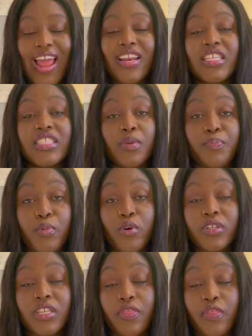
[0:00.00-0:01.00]
And the
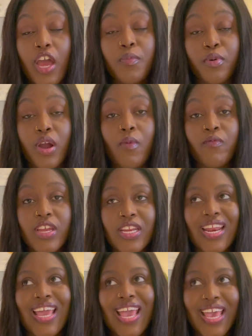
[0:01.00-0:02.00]
third book I'm
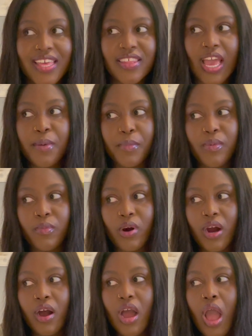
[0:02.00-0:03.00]
reading is a
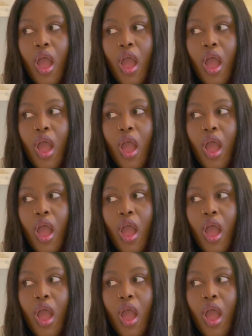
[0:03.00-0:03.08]
memoir,